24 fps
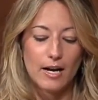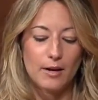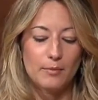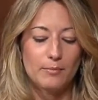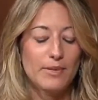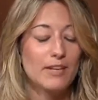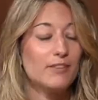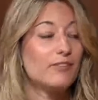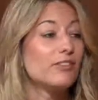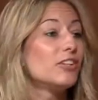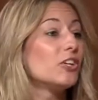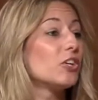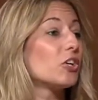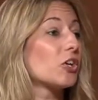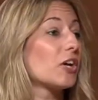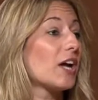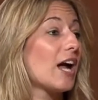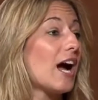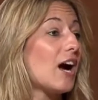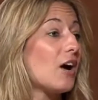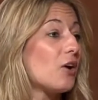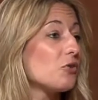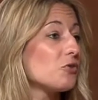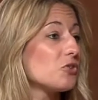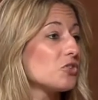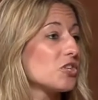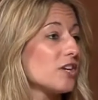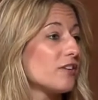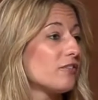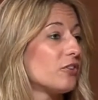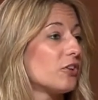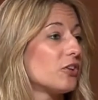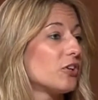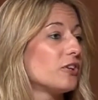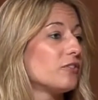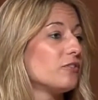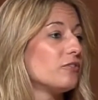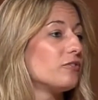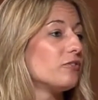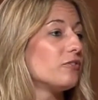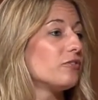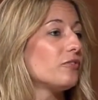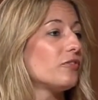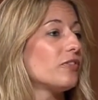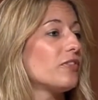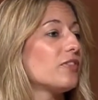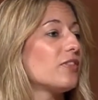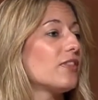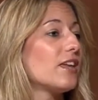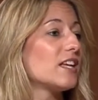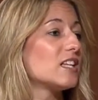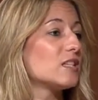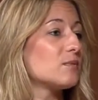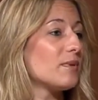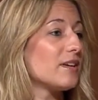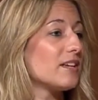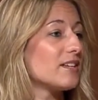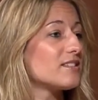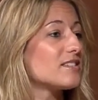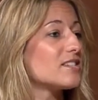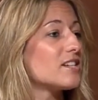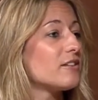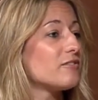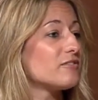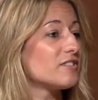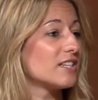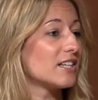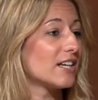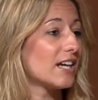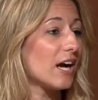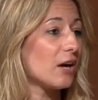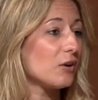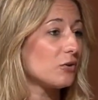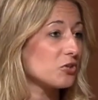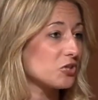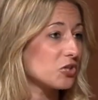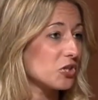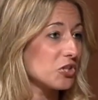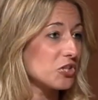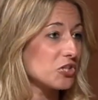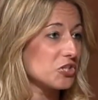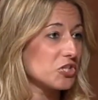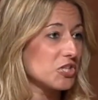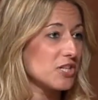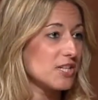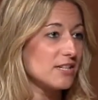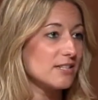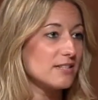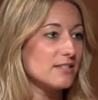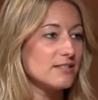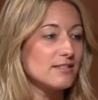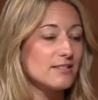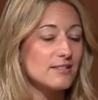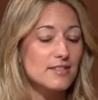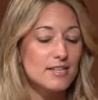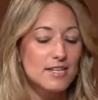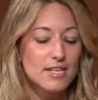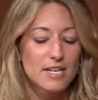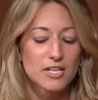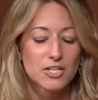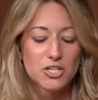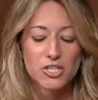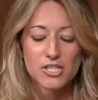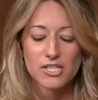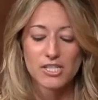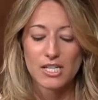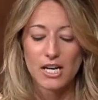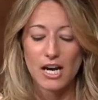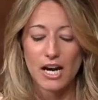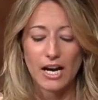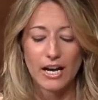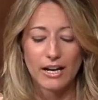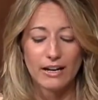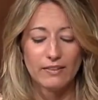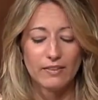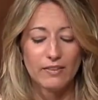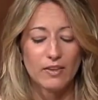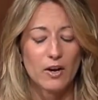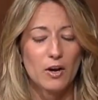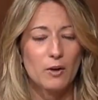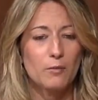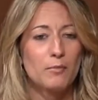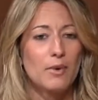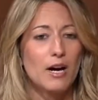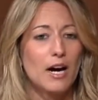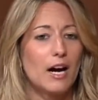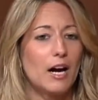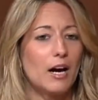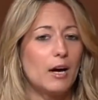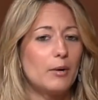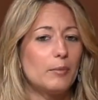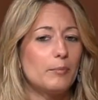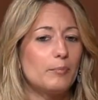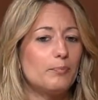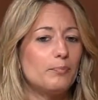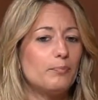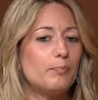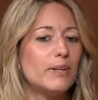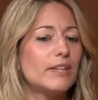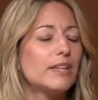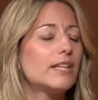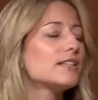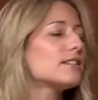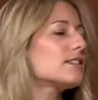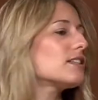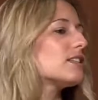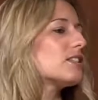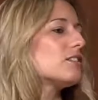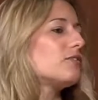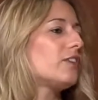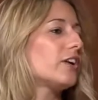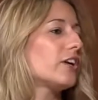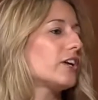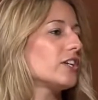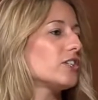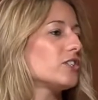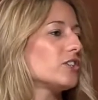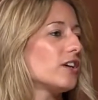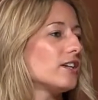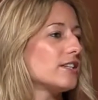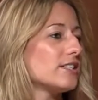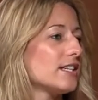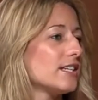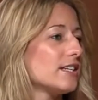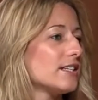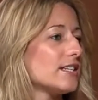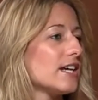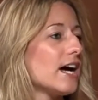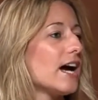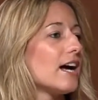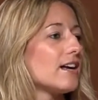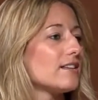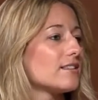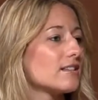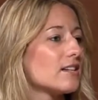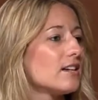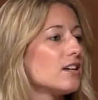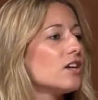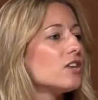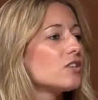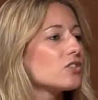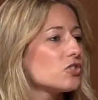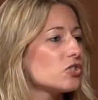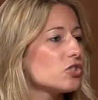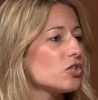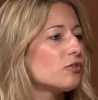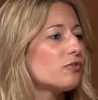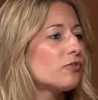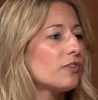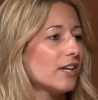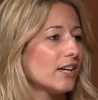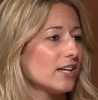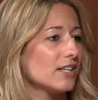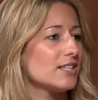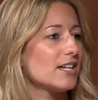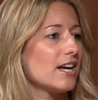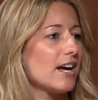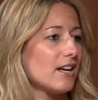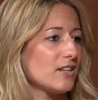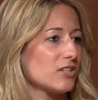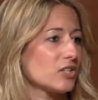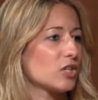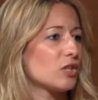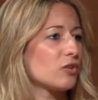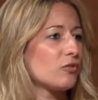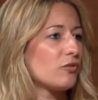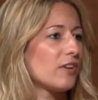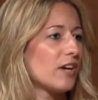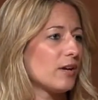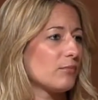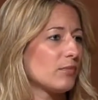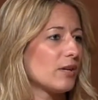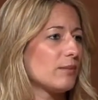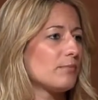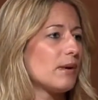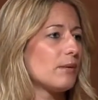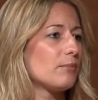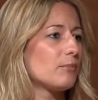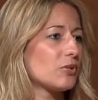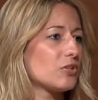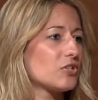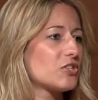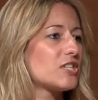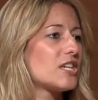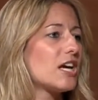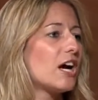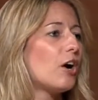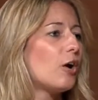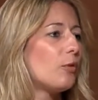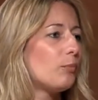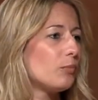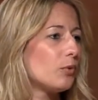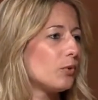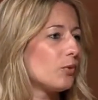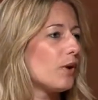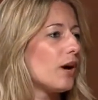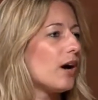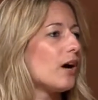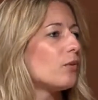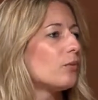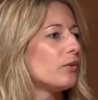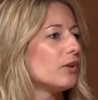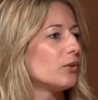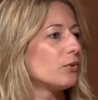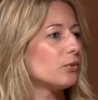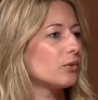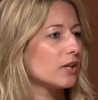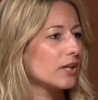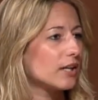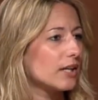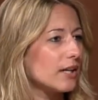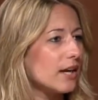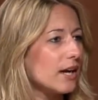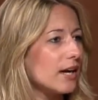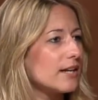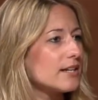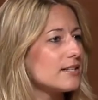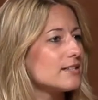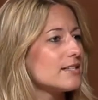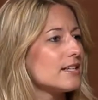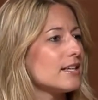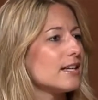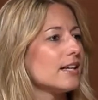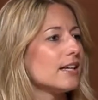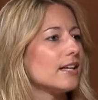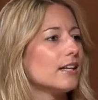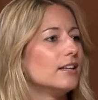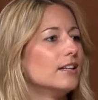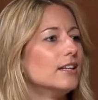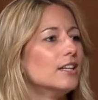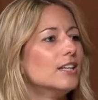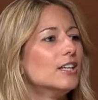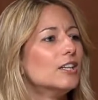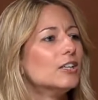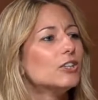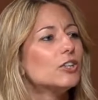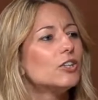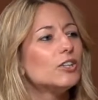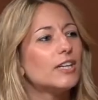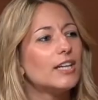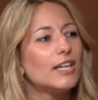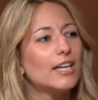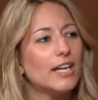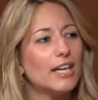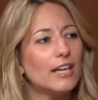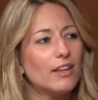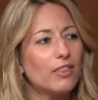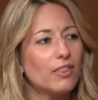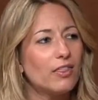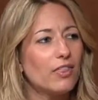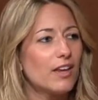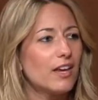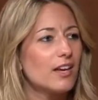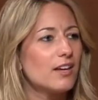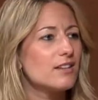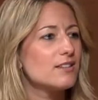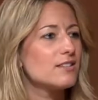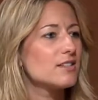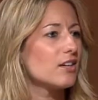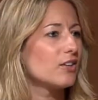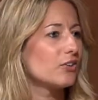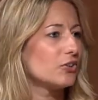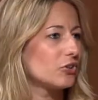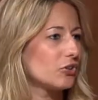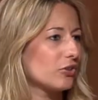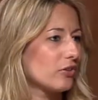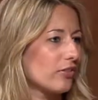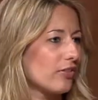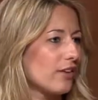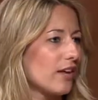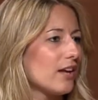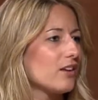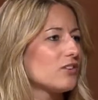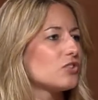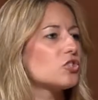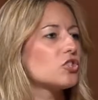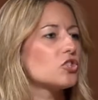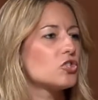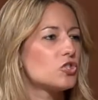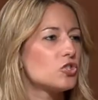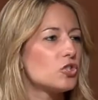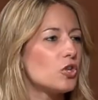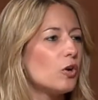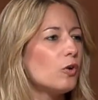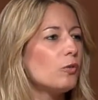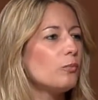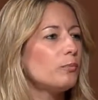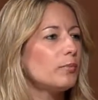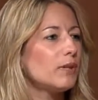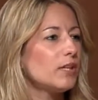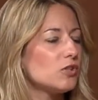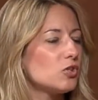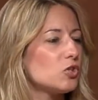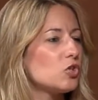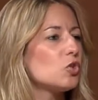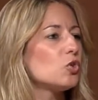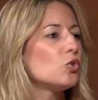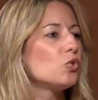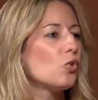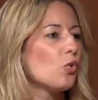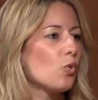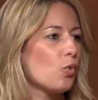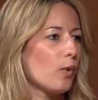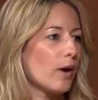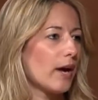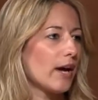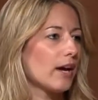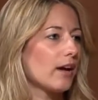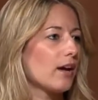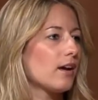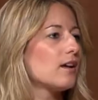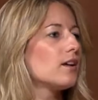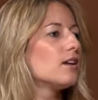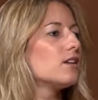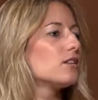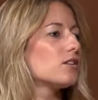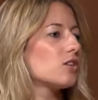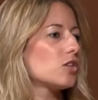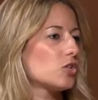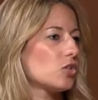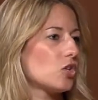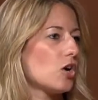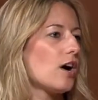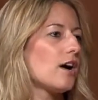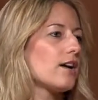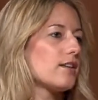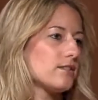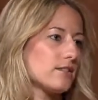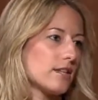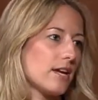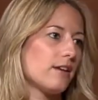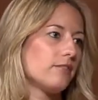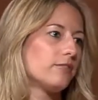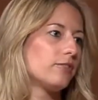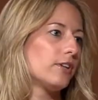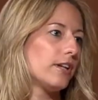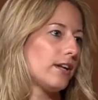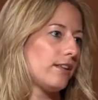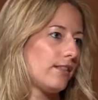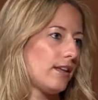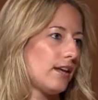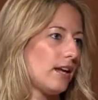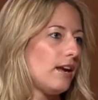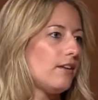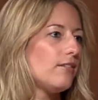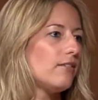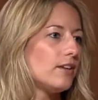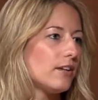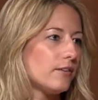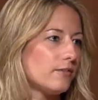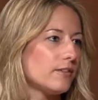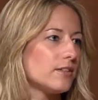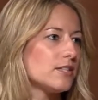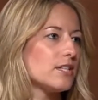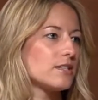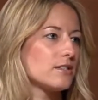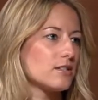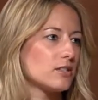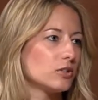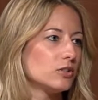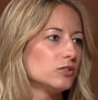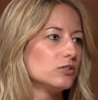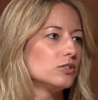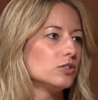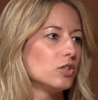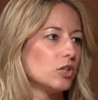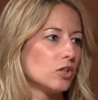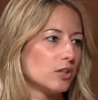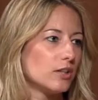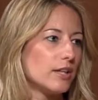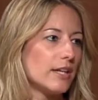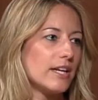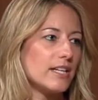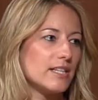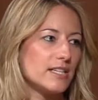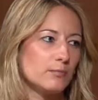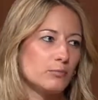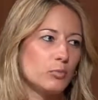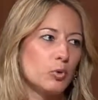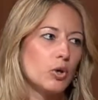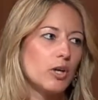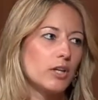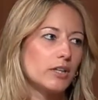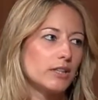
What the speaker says: even your couch. I've heard of things being stuffed in couch cushions just to hide them, but this is a very daunting task. So don't forget to ask your family members to help you out when organizing and looking in things, under things. Just don't be too quick to toss everything, even if it doesn't look like it's important.